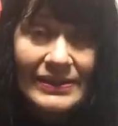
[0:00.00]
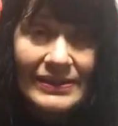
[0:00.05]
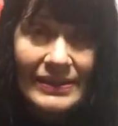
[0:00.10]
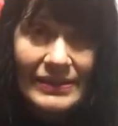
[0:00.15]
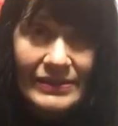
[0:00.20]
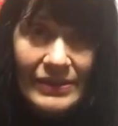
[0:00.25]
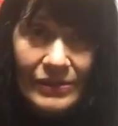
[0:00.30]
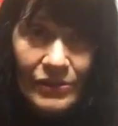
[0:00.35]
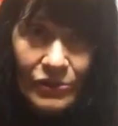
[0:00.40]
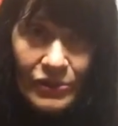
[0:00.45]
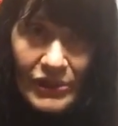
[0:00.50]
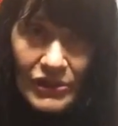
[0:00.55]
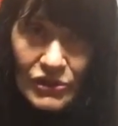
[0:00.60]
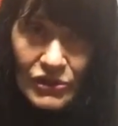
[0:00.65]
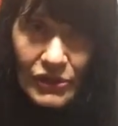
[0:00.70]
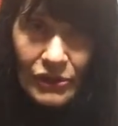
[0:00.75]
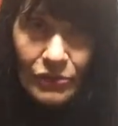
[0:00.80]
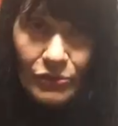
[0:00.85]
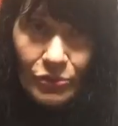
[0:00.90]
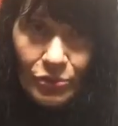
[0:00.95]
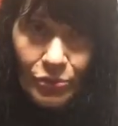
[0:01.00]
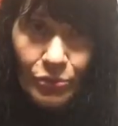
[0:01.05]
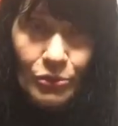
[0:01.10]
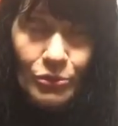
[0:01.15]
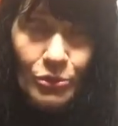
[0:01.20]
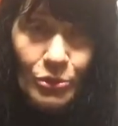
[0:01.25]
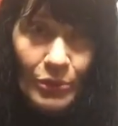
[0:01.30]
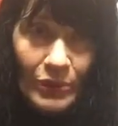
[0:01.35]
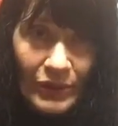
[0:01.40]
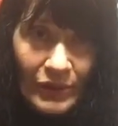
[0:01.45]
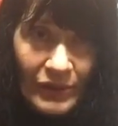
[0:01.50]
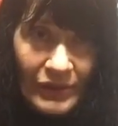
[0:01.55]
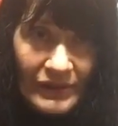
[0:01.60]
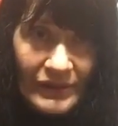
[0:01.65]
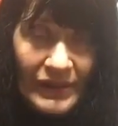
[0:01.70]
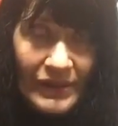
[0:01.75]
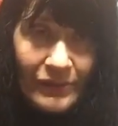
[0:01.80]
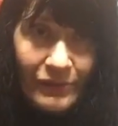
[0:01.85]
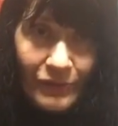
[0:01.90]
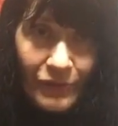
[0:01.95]
that are reaching through to
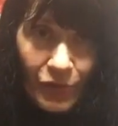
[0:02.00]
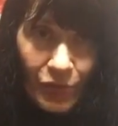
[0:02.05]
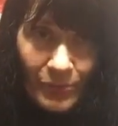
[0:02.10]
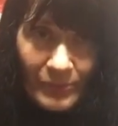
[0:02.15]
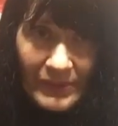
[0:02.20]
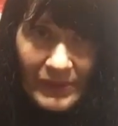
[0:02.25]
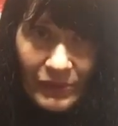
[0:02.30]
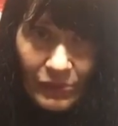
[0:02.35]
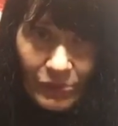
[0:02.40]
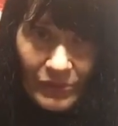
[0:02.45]
Earth from the